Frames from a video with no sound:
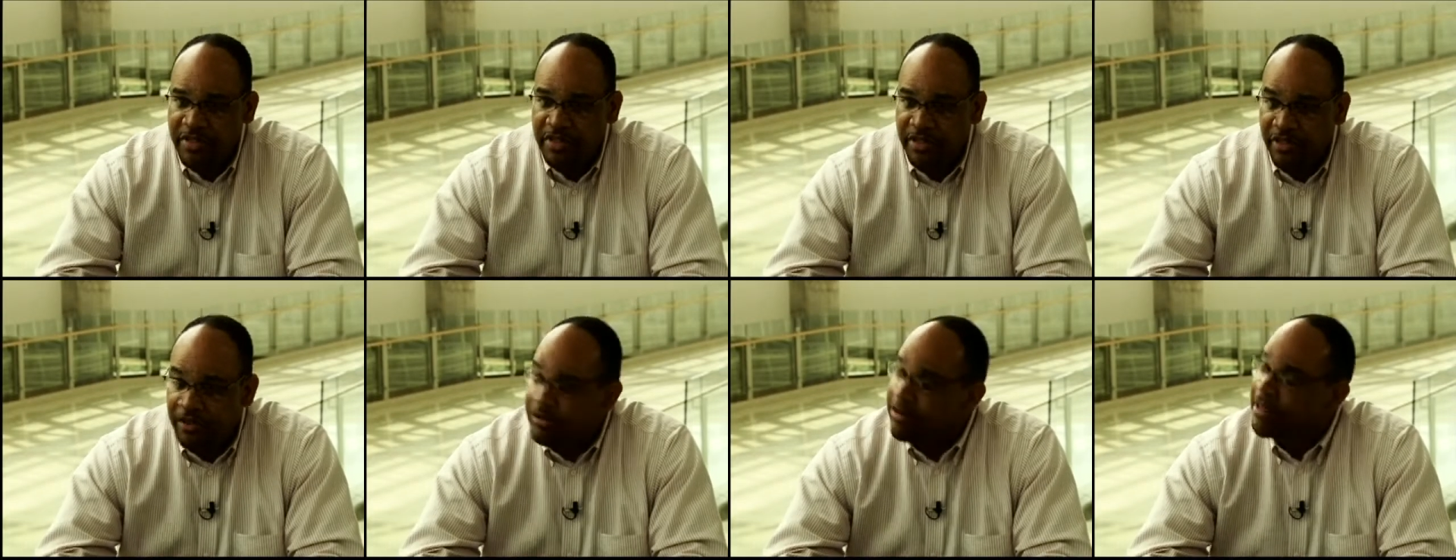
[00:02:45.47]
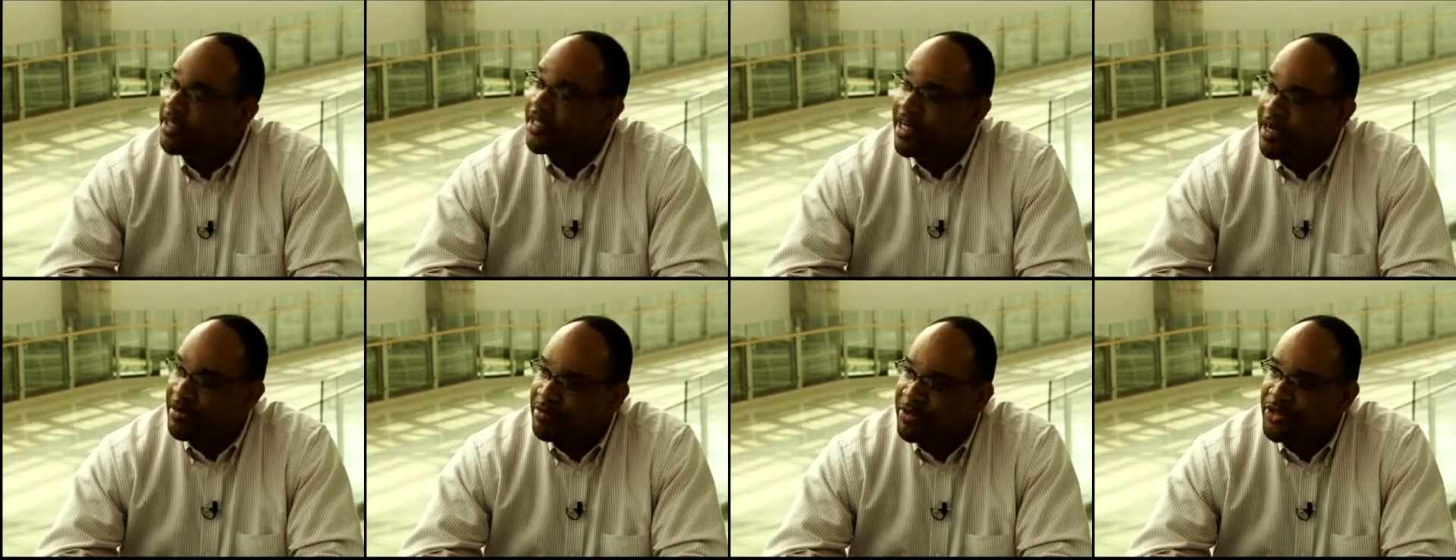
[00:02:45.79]
and a
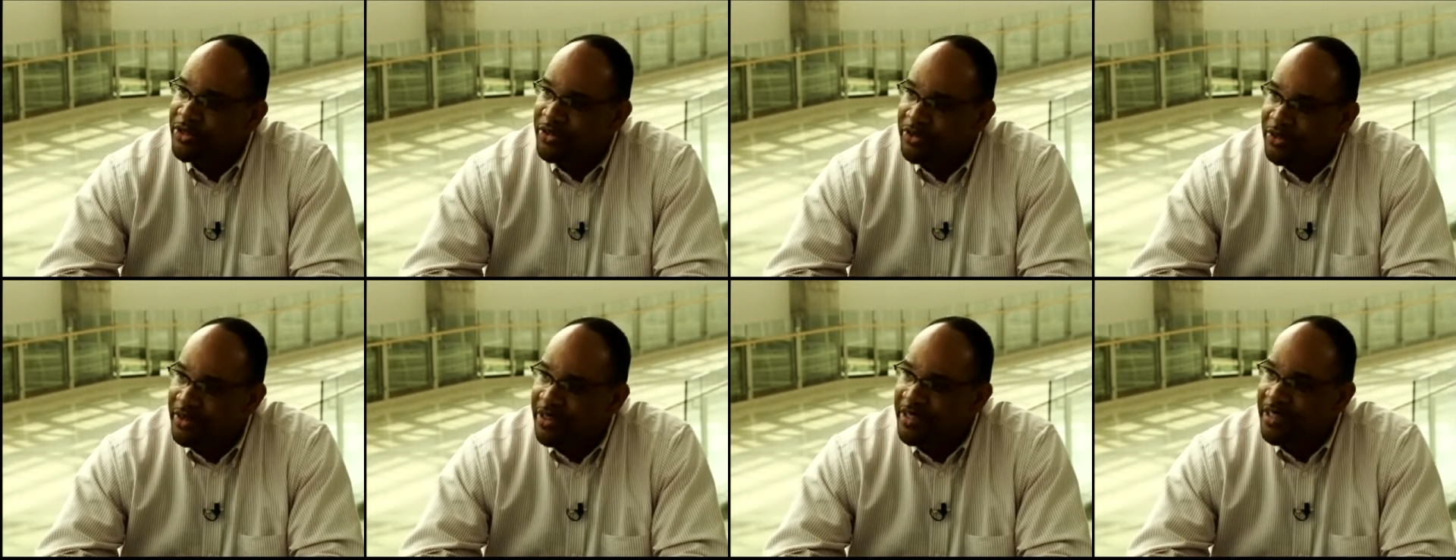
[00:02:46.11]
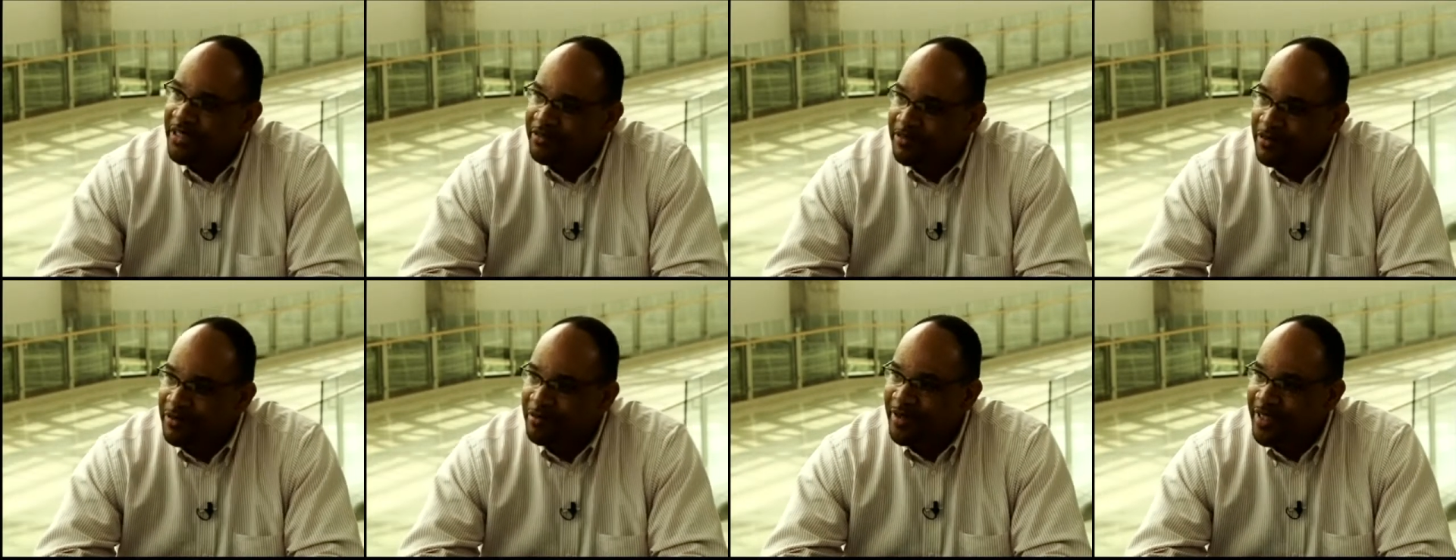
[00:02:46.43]
great
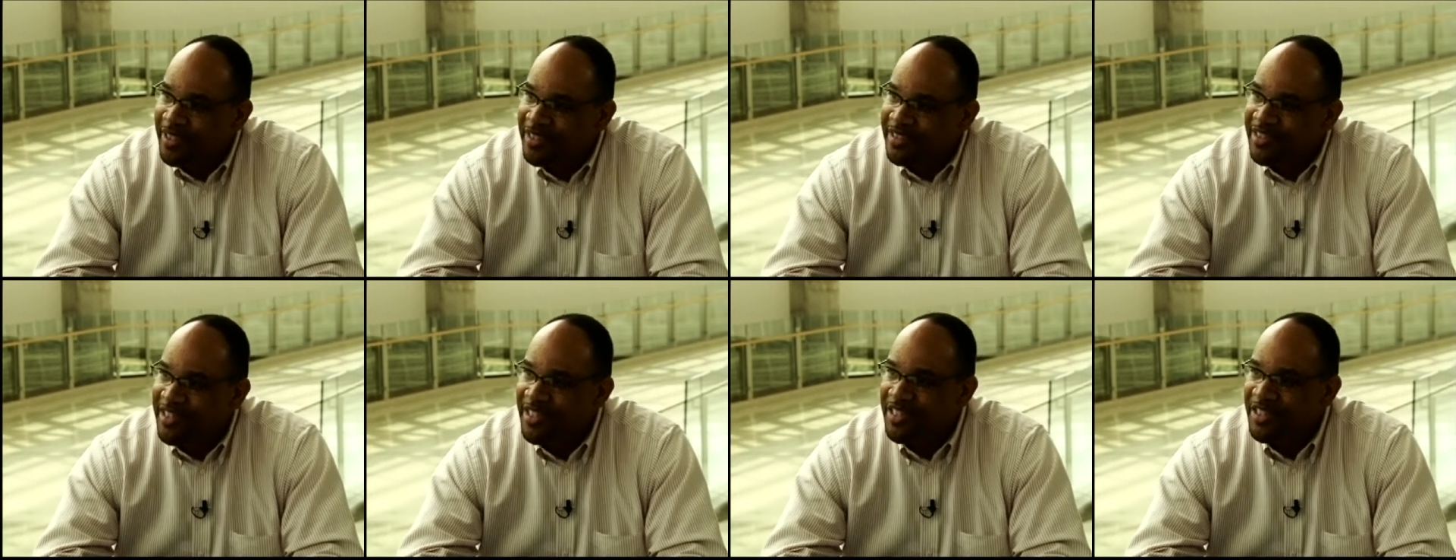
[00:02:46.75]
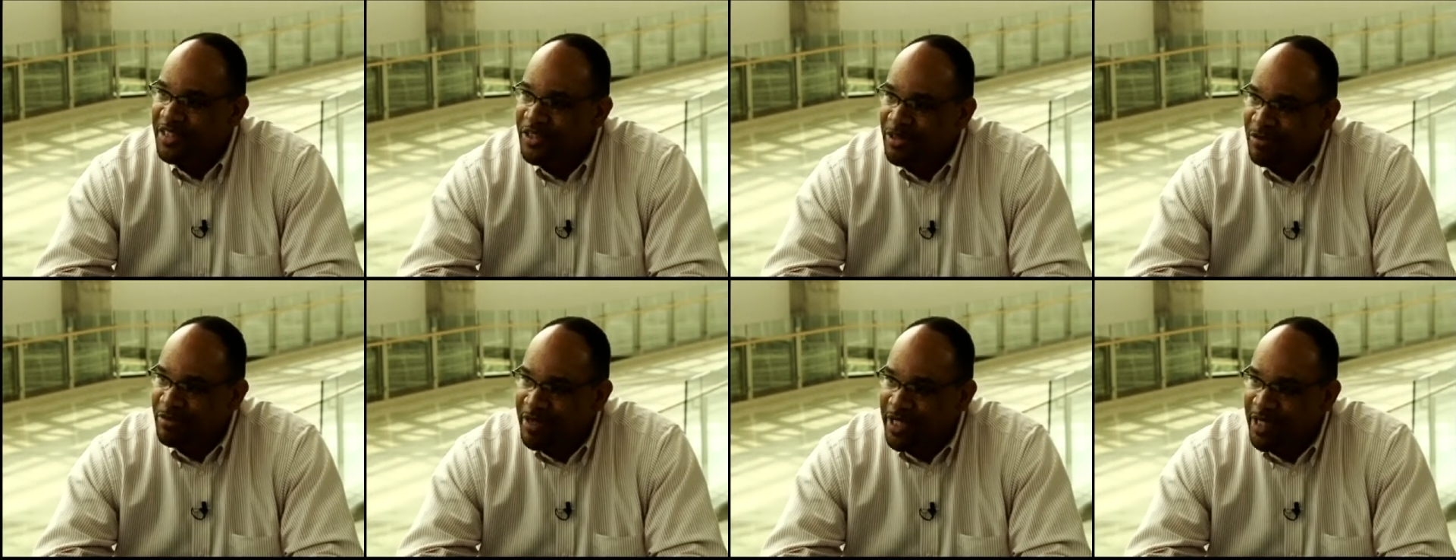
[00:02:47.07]
opportunity for me just
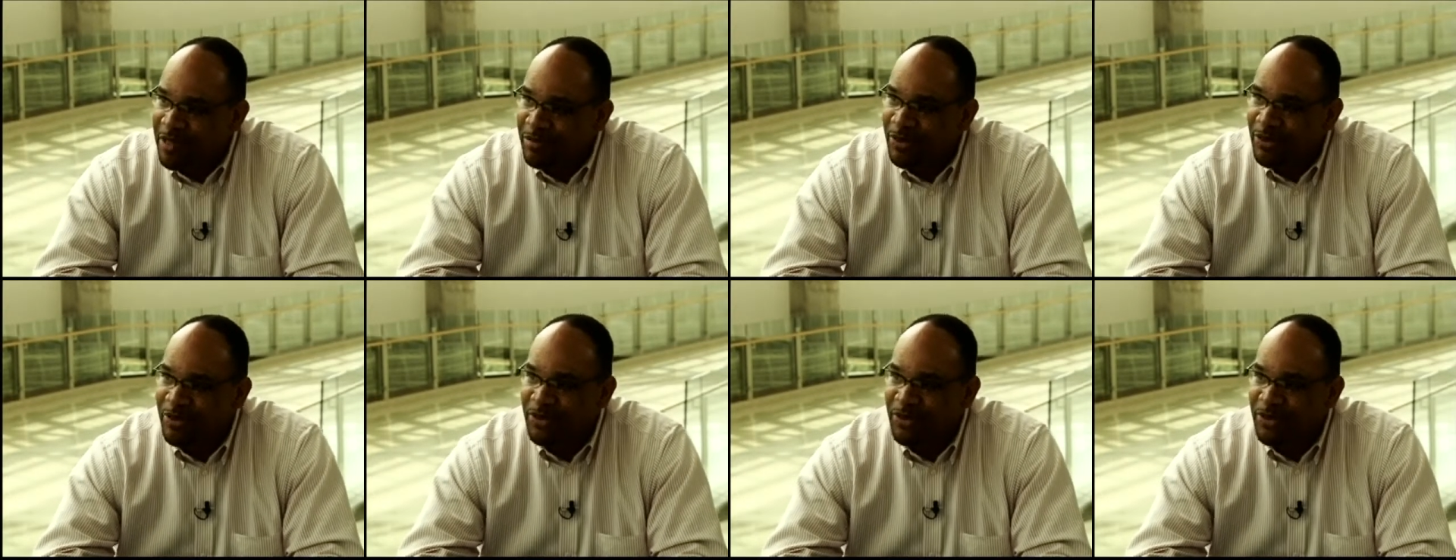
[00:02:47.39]
to be able